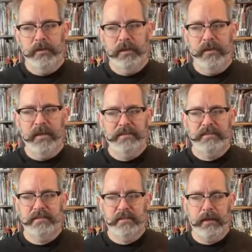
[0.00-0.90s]
Hiss
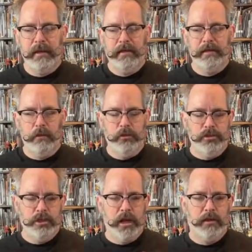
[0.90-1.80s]
tank that was
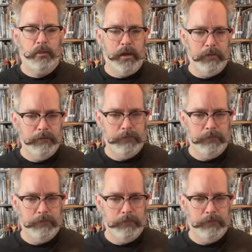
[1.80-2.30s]
Shockwave